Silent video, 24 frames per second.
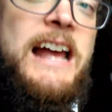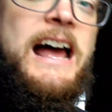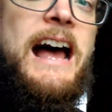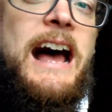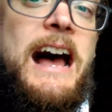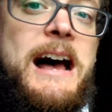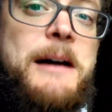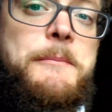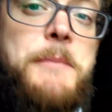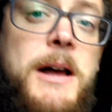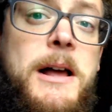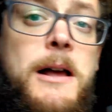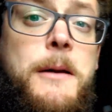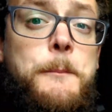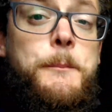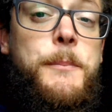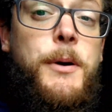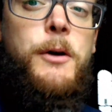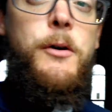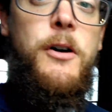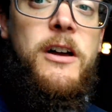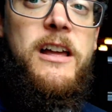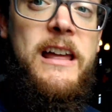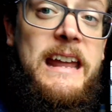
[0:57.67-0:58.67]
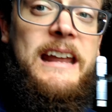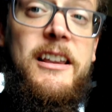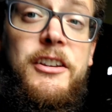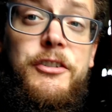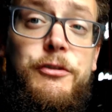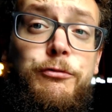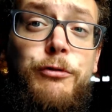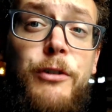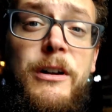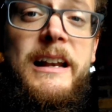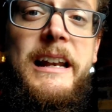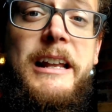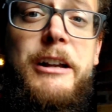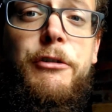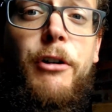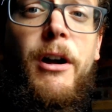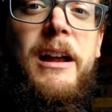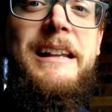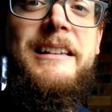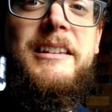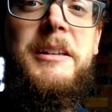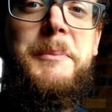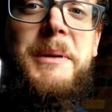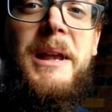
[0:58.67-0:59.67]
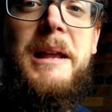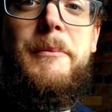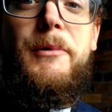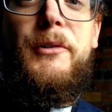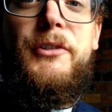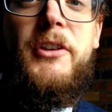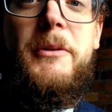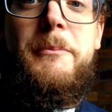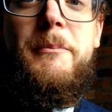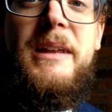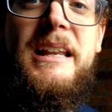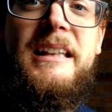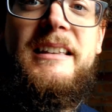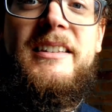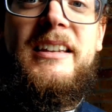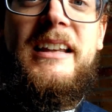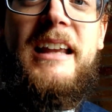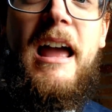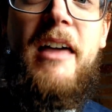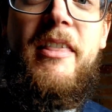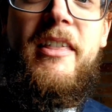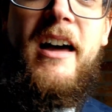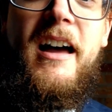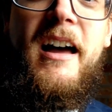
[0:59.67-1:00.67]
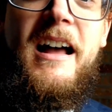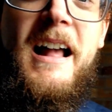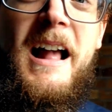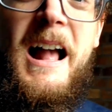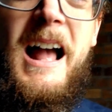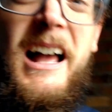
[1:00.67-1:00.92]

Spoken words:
But it's really great to be able to meet together.